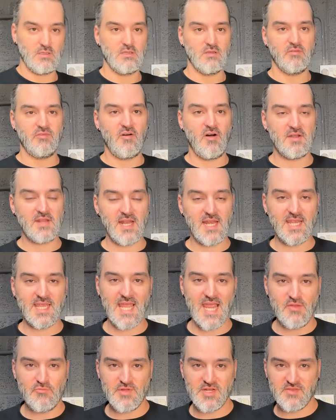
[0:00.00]
Finally
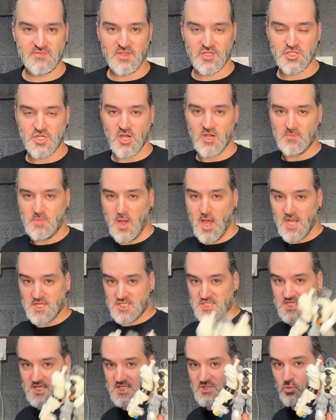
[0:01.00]
getting rid of the junk
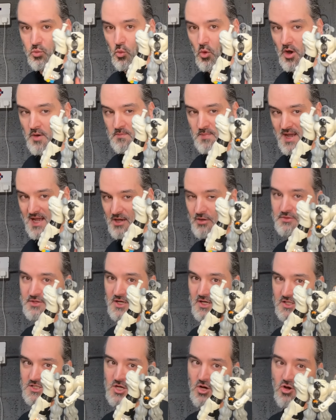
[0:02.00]
purchases. £1
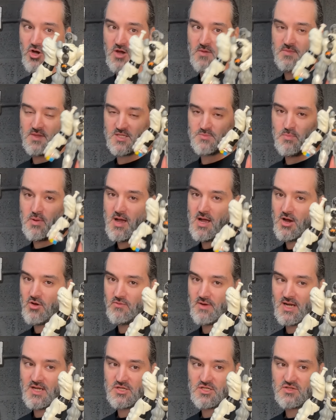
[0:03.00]
at a time. This Power
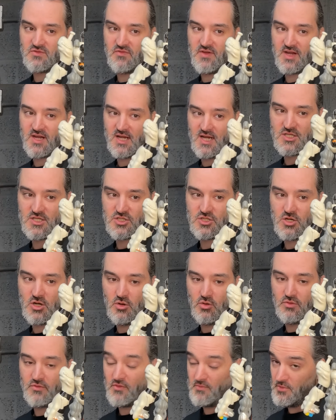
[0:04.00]
Rangers figure
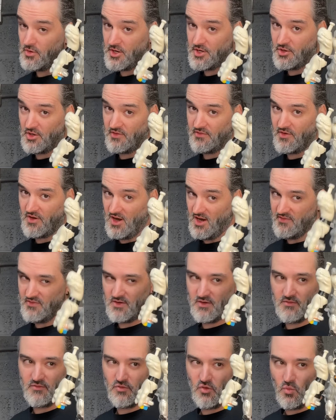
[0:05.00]
sold for £9.95
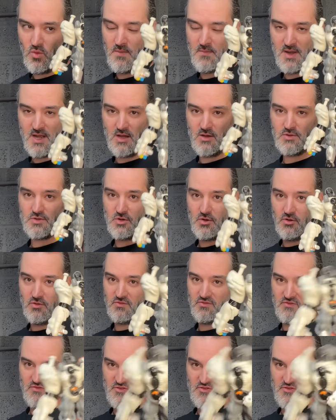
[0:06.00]
for £1 on